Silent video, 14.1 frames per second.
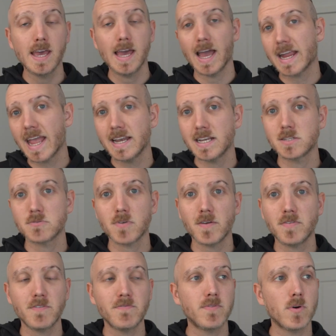Again, it's
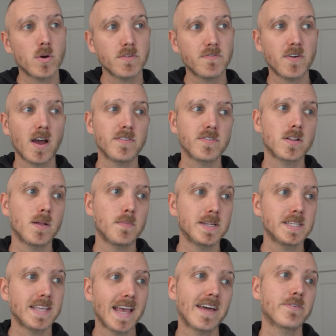roughly 4 to 5
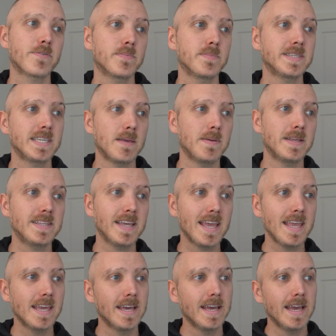kilometres south from the
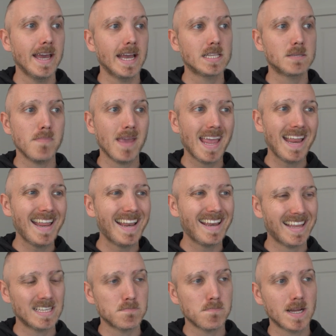CBD. Its median
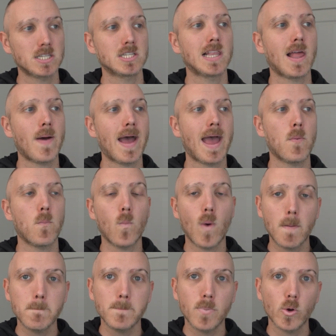is much lower at
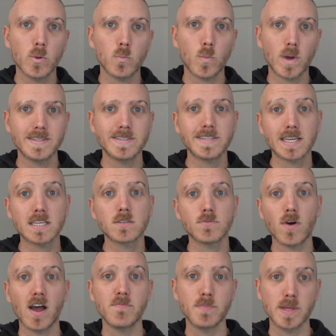
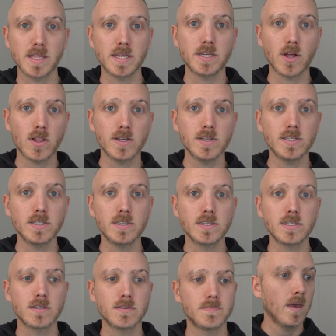$1.165 million.
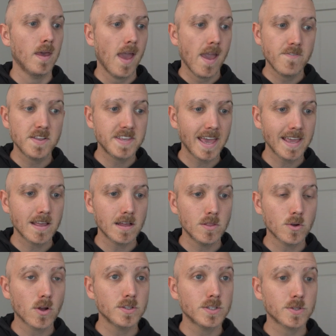If you take a
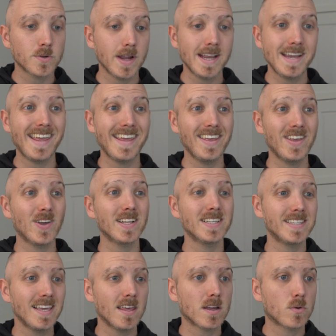look on screen here, you can
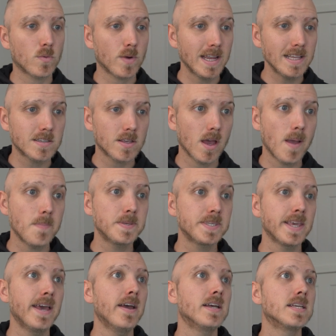see that Greenslopes,
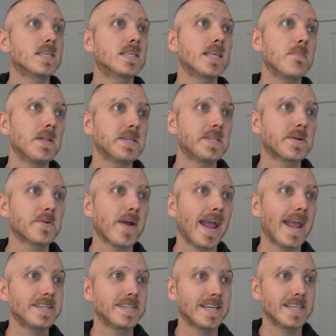similar to
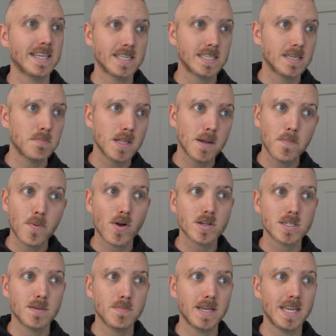Grange, is a similar
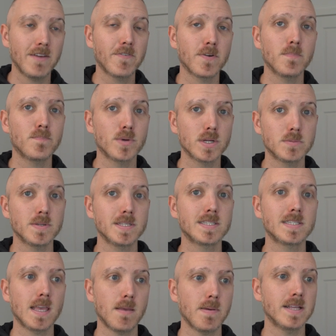proximity from Brisbane
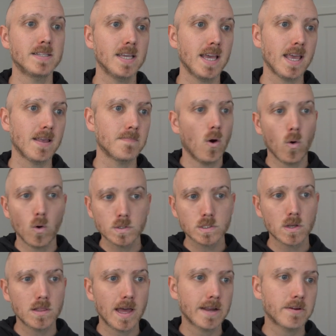CBD.
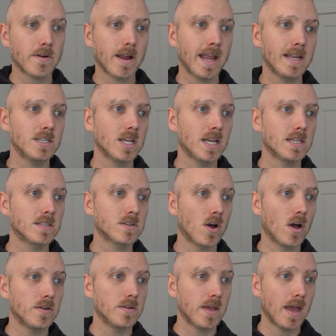Also like Grange, it's
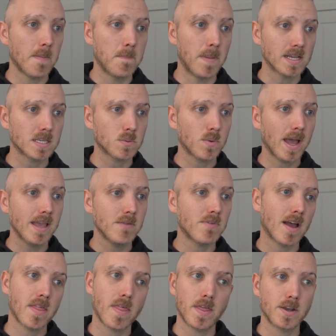got a busway
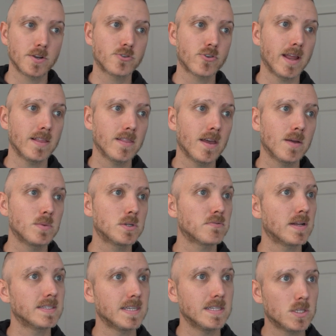rather than a train line which
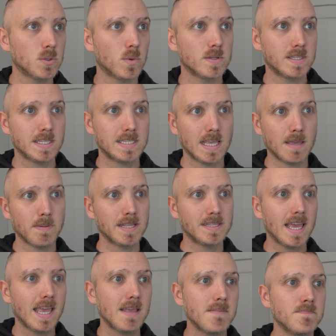runs in towards the
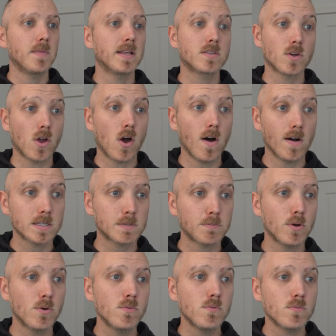CBD. It's got a
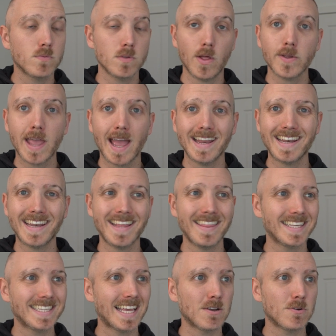hospital located in
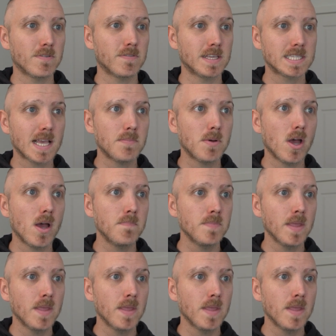the centre of the suburb.